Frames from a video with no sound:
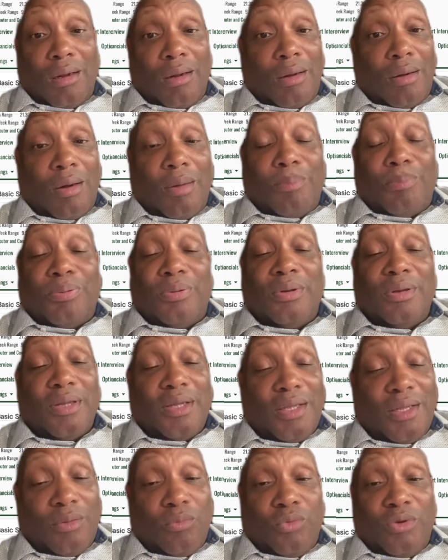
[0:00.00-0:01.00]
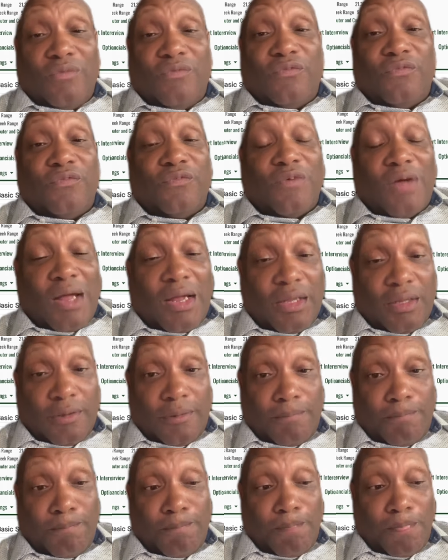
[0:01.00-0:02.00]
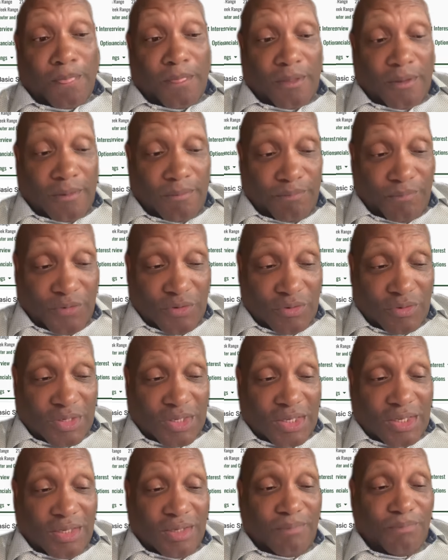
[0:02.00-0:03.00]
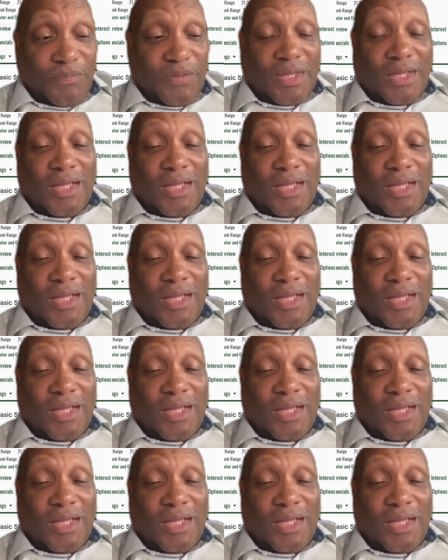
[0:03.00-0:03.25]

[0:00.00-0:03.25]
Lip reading: are playing with fire, okay?